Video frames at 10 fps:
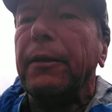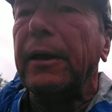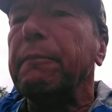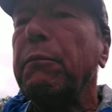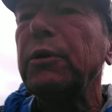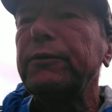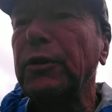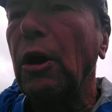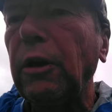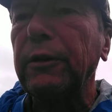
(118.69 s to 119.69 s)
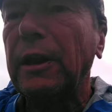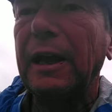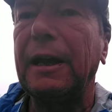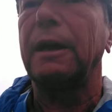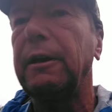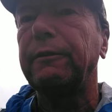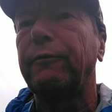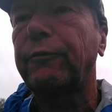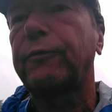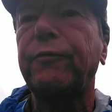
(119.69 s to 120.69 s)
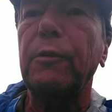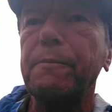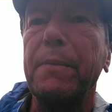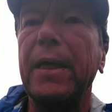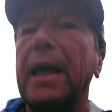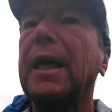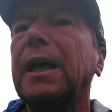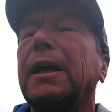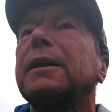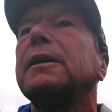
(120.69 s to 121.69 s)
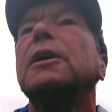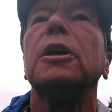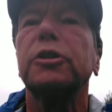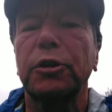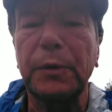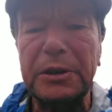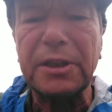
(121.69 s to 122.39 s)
Then moved on from there to a